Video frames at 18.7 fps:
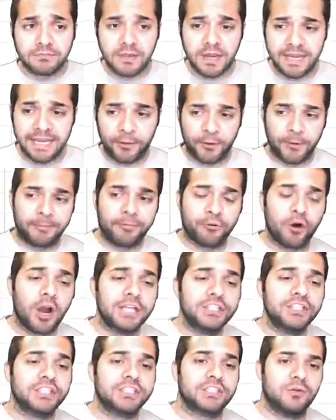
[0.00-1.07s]
Now their
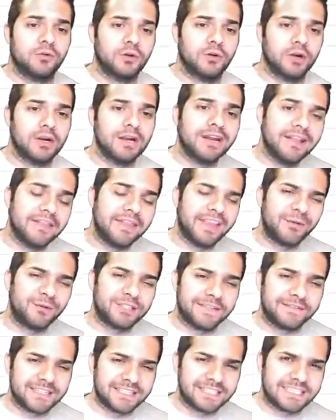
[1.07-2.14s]
project score, they
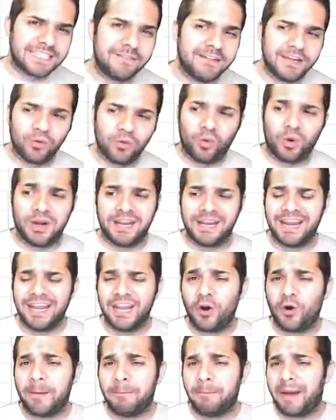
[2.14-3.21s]
received a 71. And I
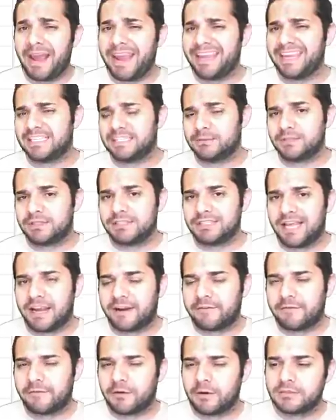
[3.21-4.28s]
know I might get some
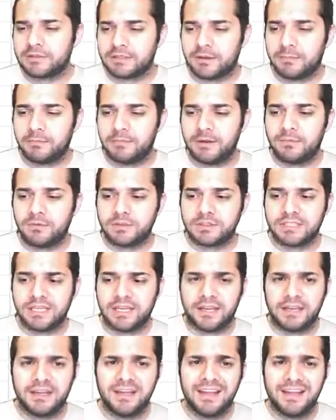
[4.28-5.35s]
slack from some people
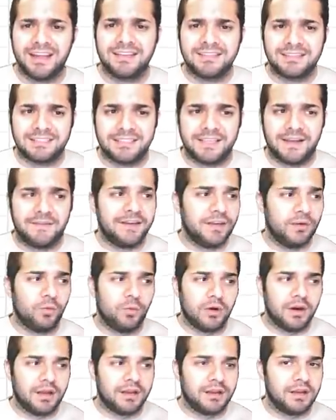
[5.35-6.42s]
saying,
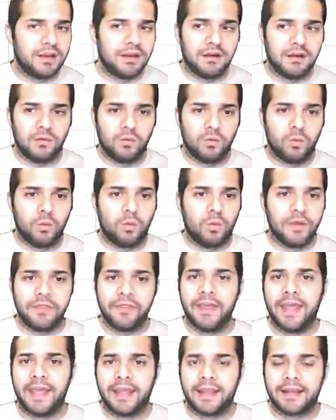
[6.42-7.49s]
71? What
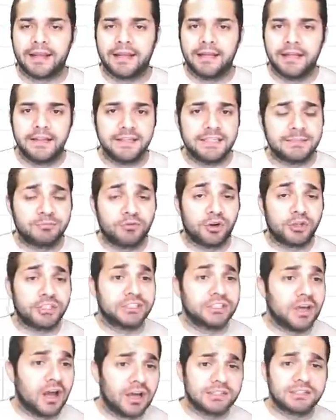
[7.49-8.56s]
the heck? This
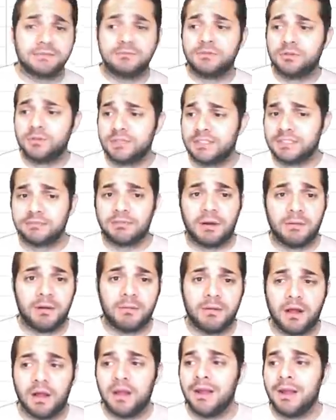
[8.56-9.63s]
project's awesome, doing this, blah, blah,
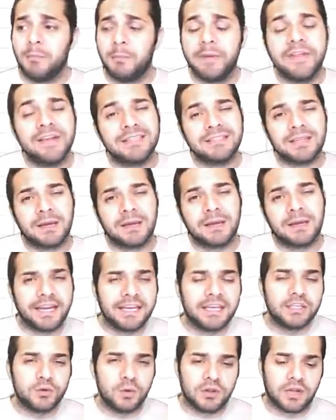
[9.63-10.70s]
blah. But this, I'm taking
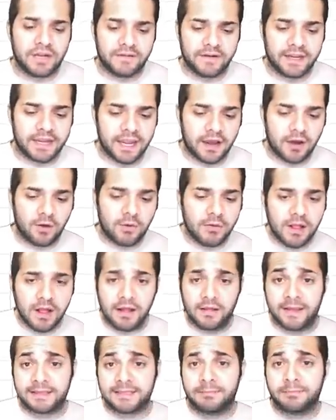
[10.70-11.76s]
into a lot of account,
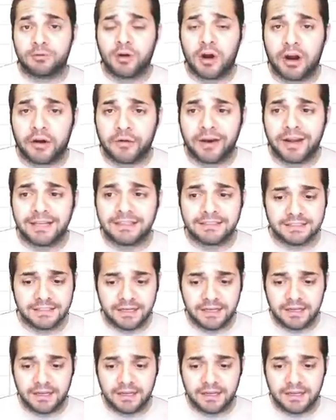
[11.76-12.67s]
like the progress,